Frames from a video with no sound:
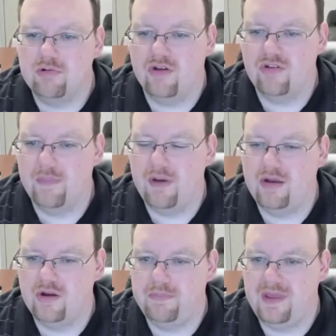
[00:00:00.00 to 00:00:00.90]
brush up
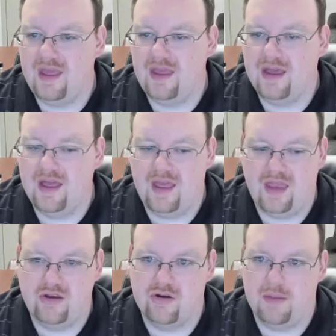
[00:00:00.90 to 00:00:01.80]
on your PAI
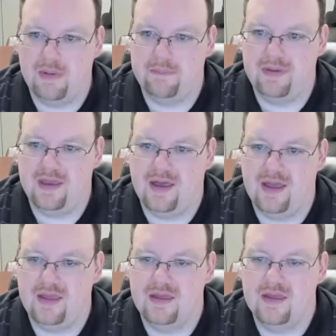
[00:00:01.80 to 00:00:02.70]
and your
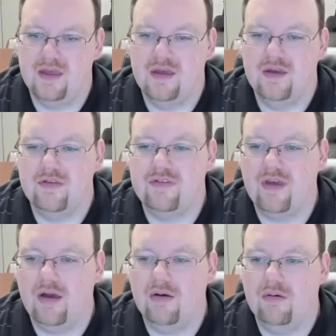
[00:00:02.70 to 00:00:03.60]
MMPI.
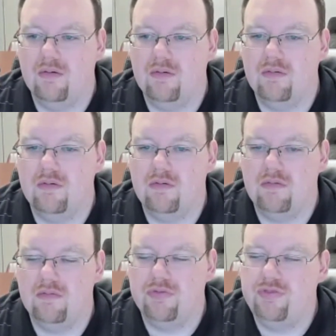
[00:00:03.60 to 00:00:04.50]
So
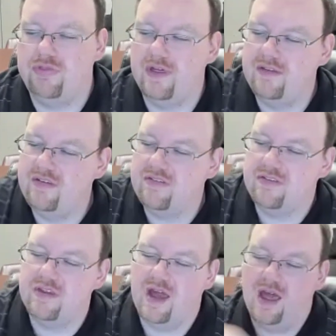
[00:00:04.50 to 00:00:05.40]
this
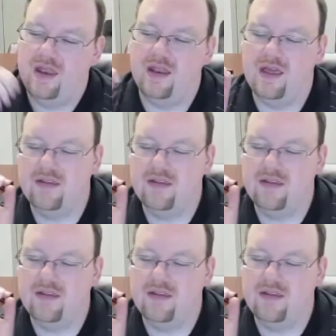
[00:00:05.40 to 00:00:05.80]
is not